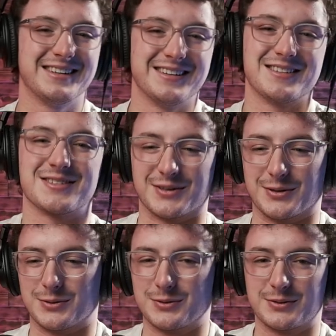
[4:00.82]

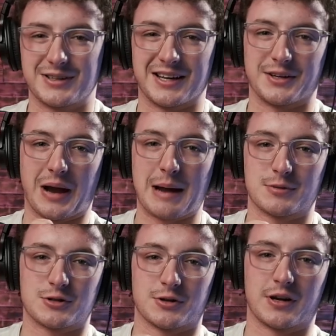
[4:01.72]
So yeah, your
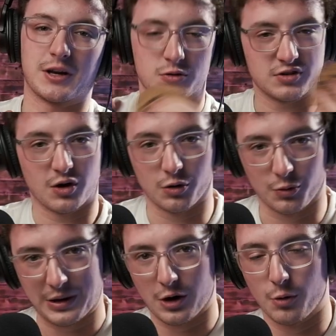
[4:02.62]
aperture, it goes all the
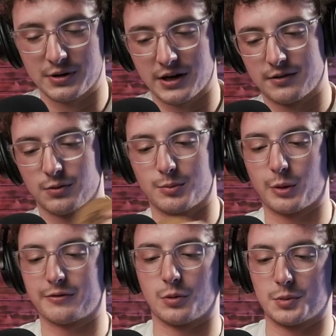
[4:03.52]
way open
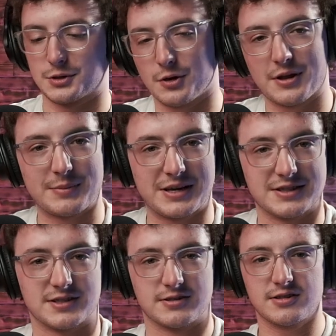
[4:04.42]
f1.4, which all that means
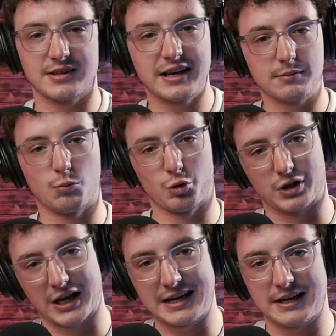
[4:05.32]
is it's letting more
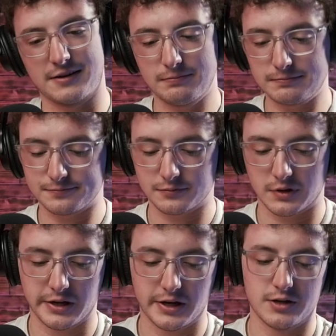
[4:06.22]
light in.
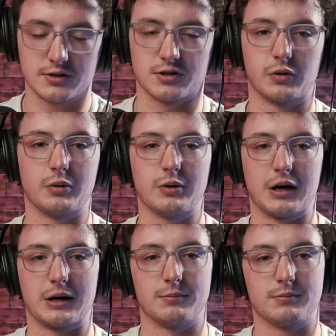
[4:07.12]
So
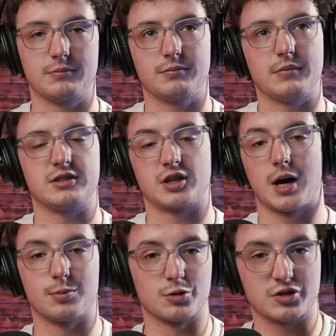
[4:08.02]
it's a
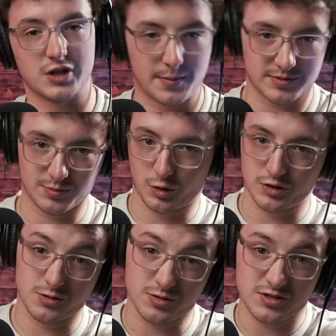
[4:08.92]
couple stops more.
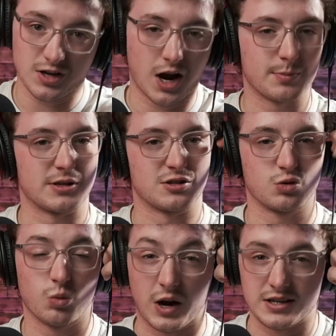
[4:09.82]
So a stop is
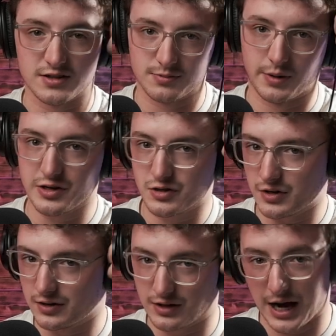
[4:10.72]
twice as much
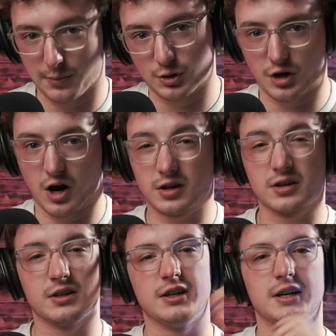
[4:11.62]
in camera talk,
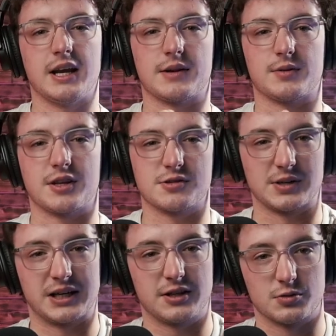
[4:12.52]
and everything's
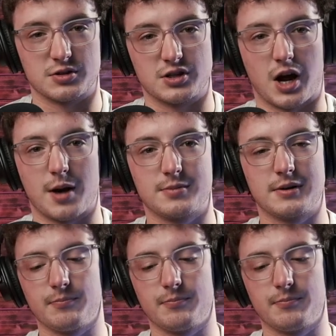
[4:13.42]
related to a stop.